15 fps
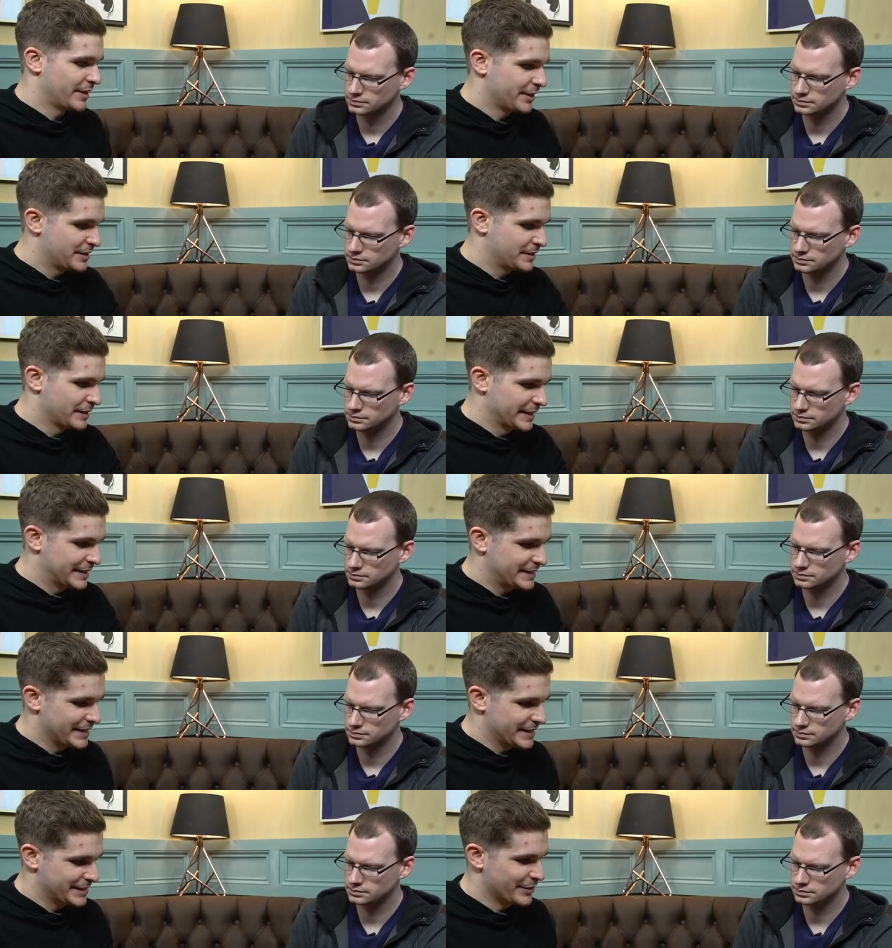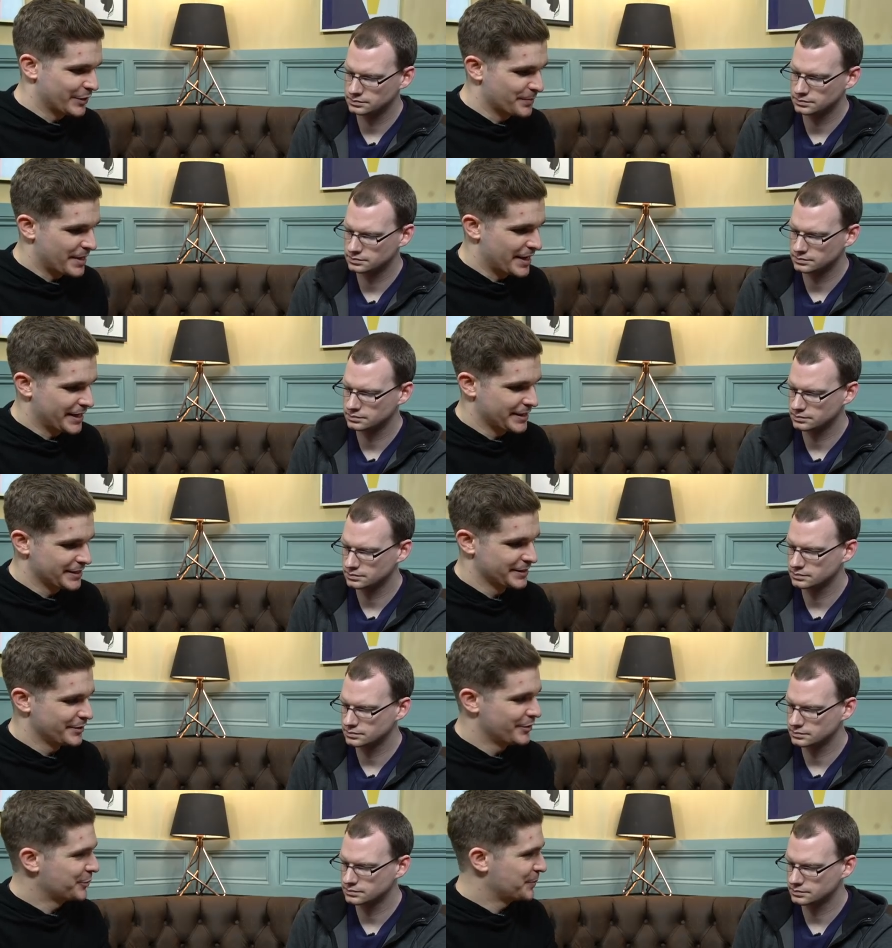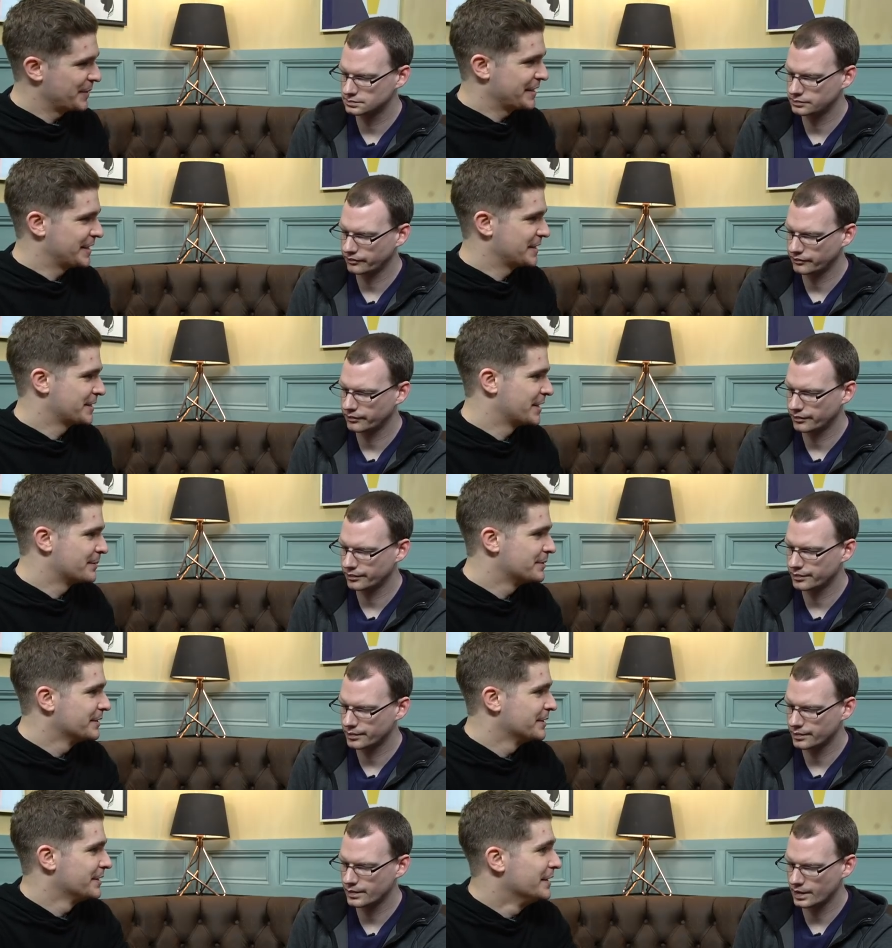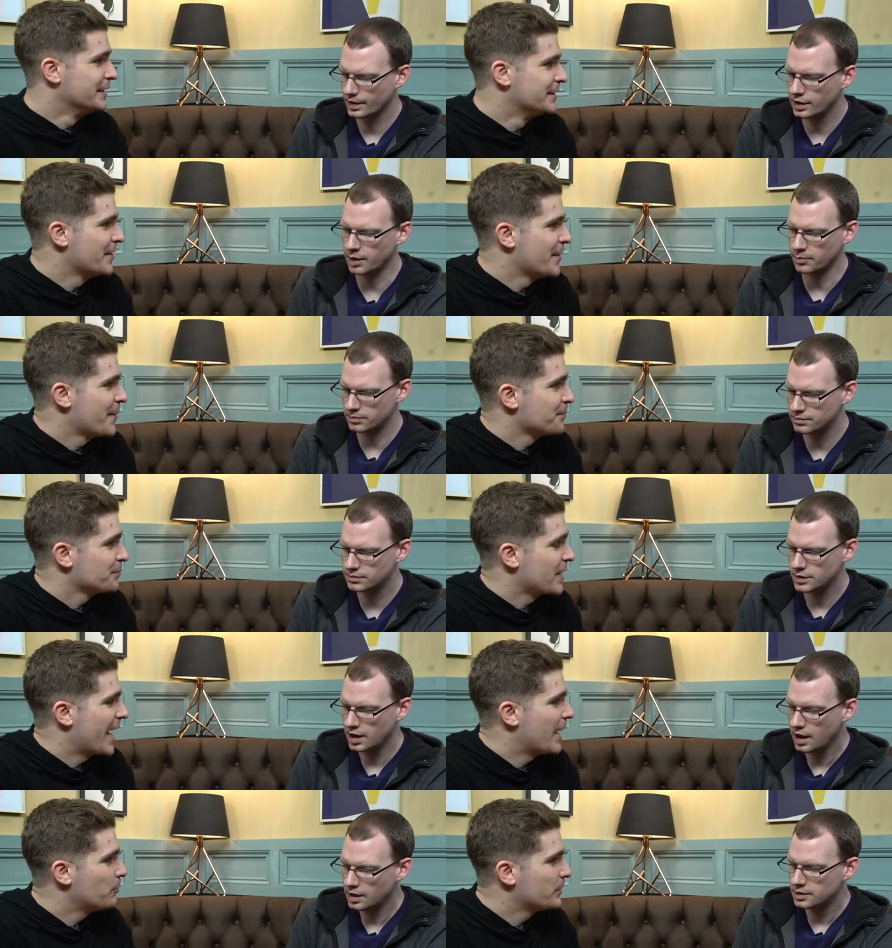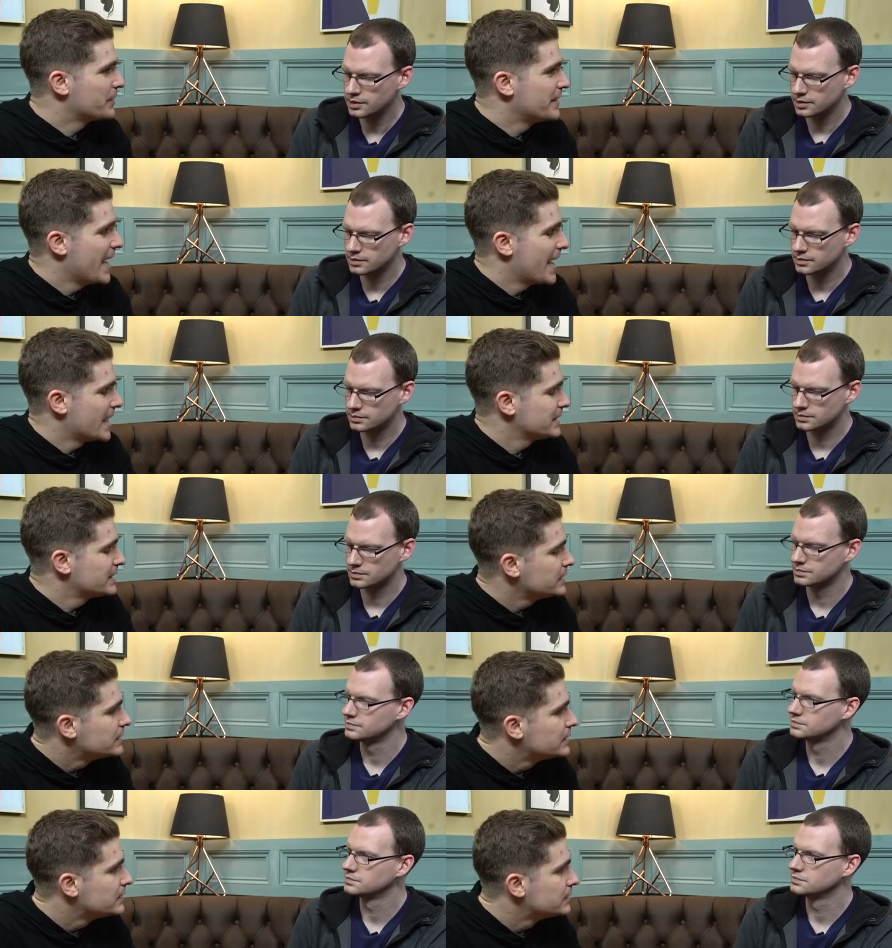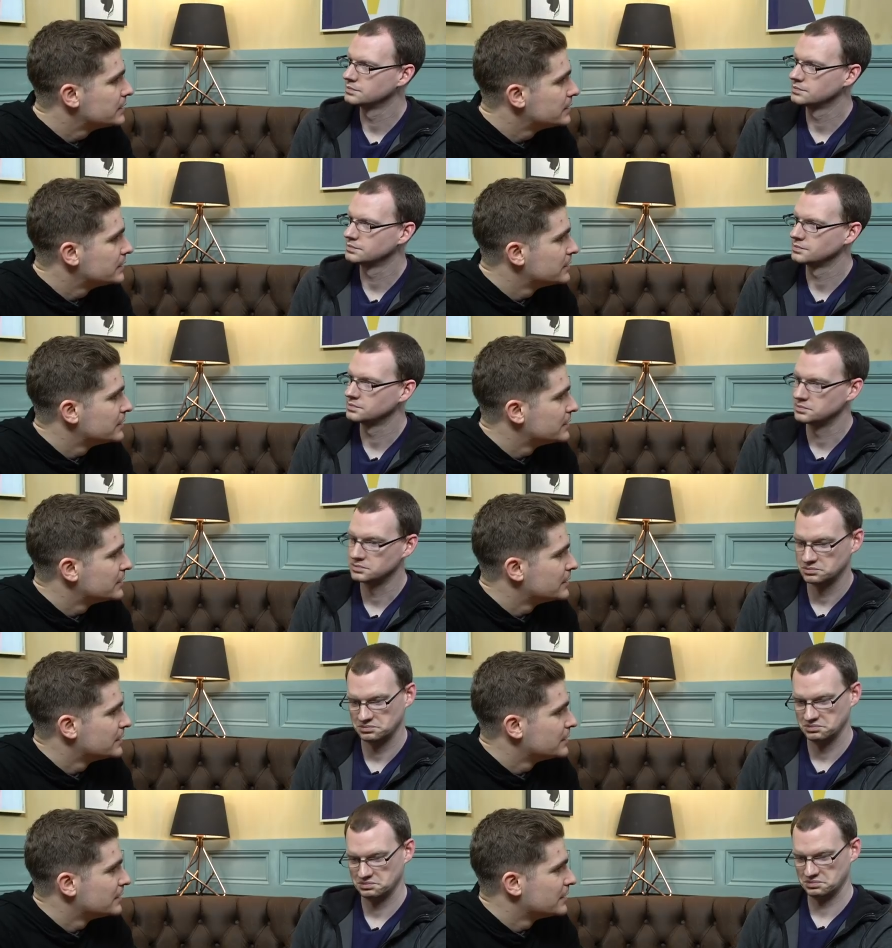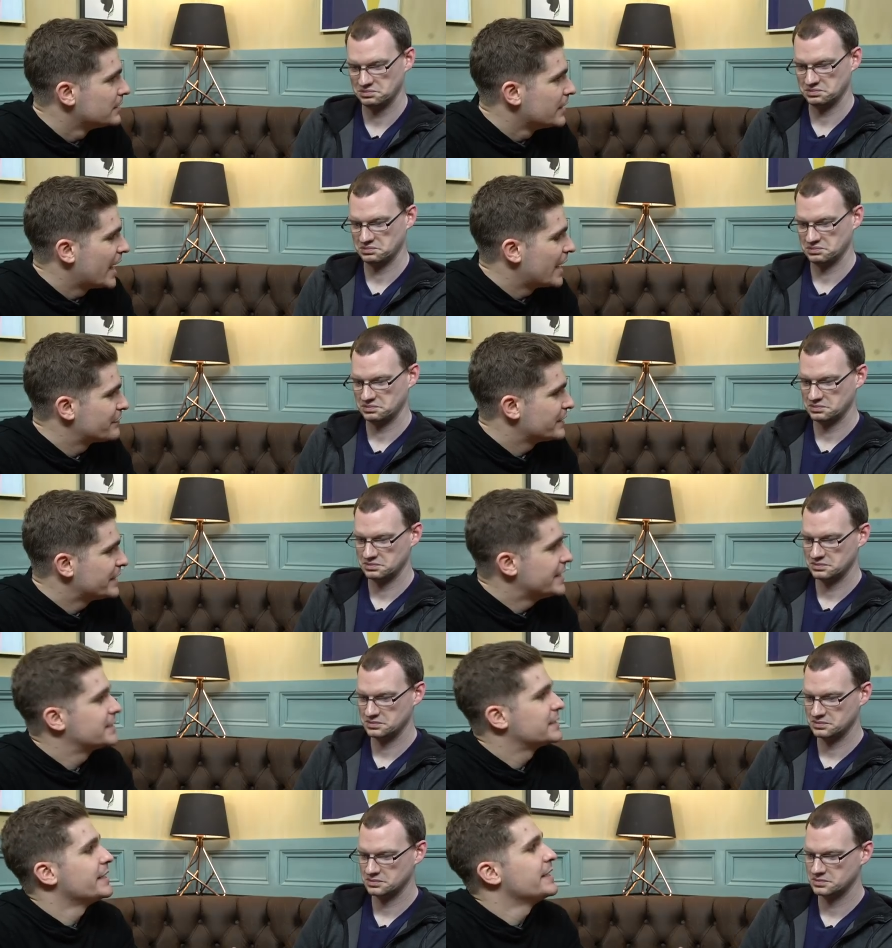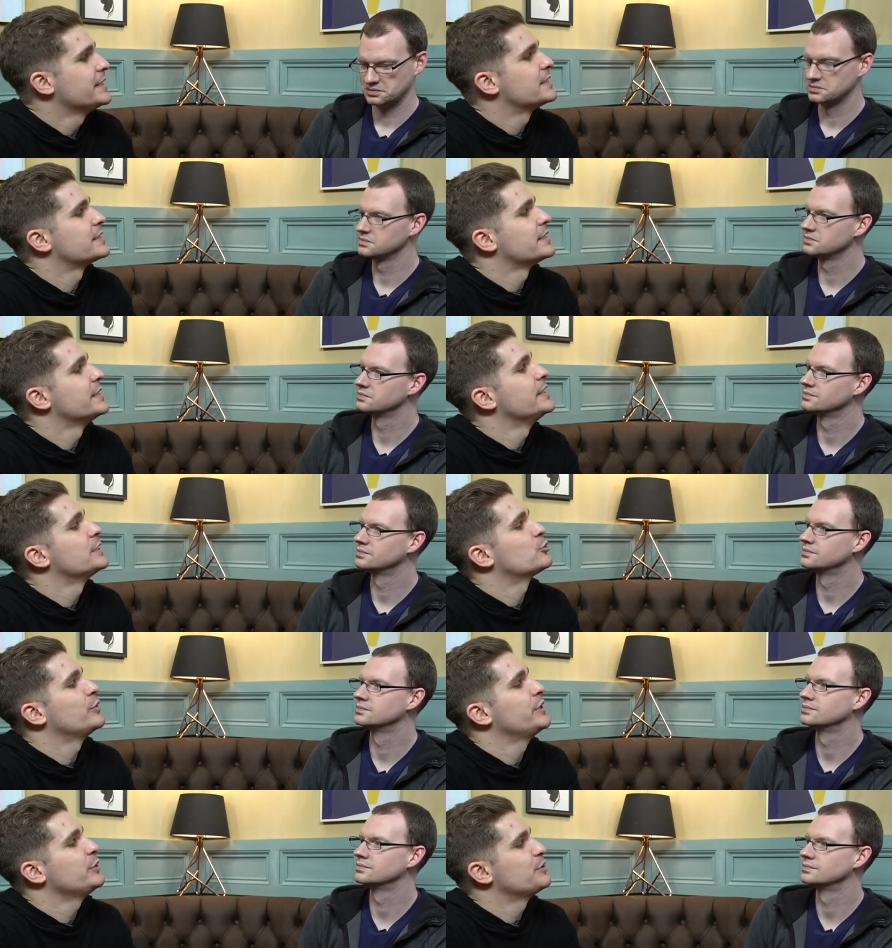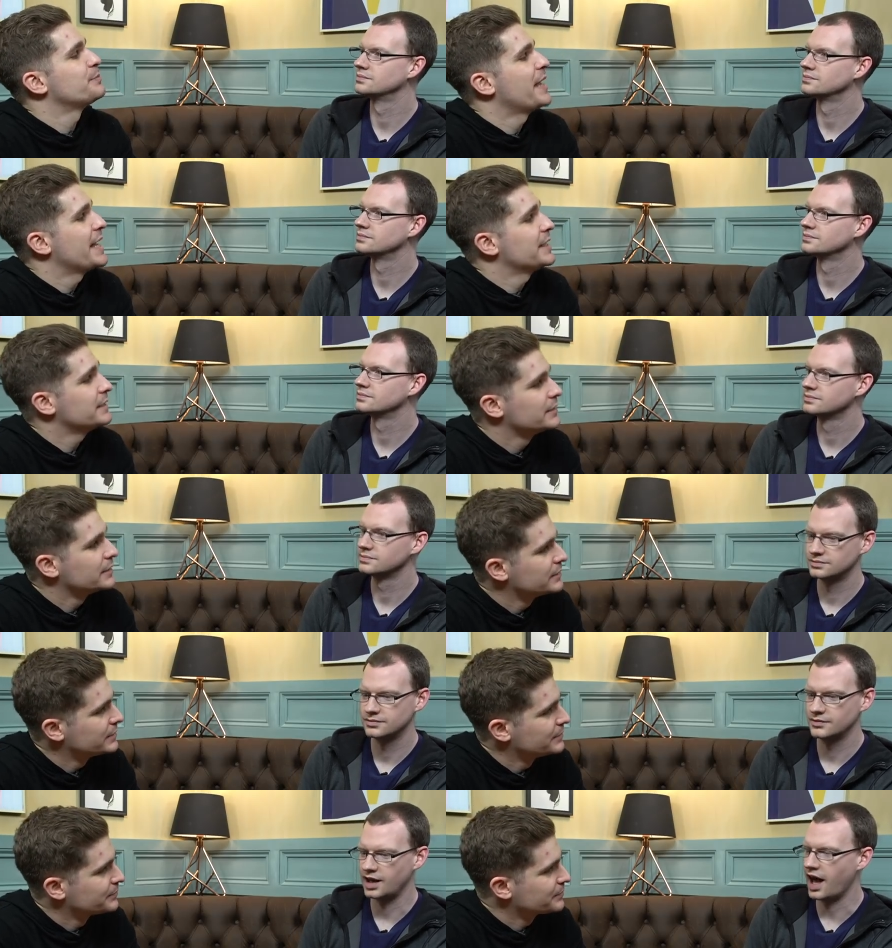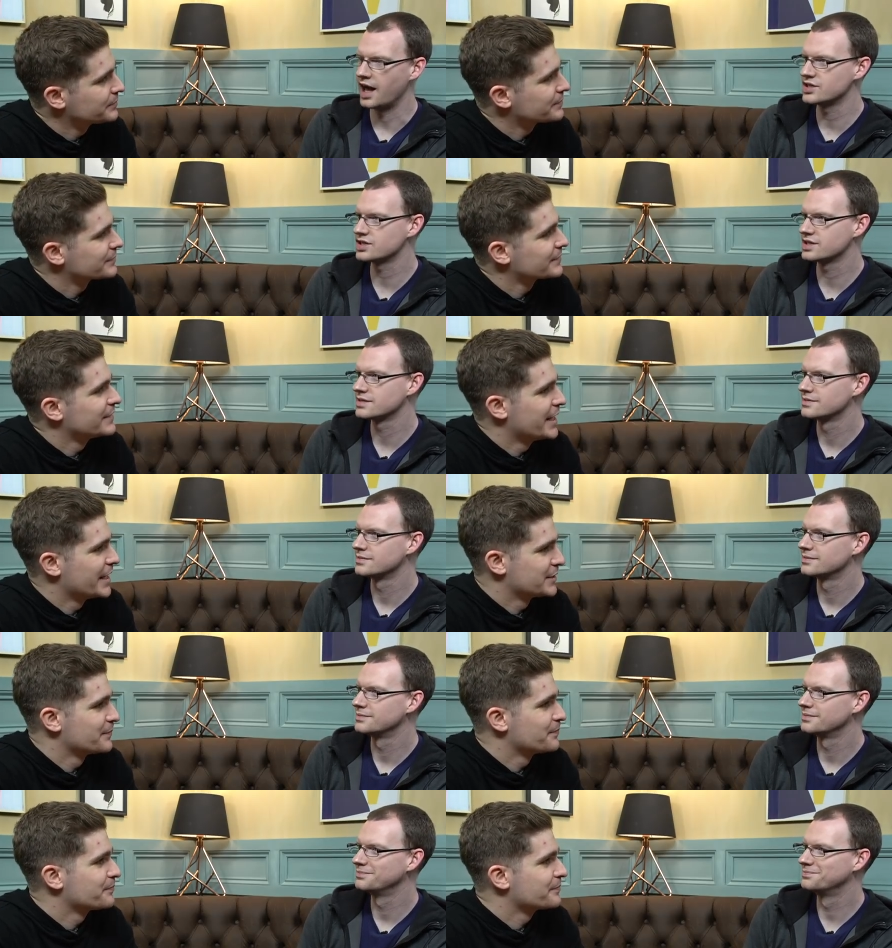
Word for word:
Speaker 1: It still exists on my on my GitHub. Yep. And with that, have is is is reduce bad? Yes. Yes.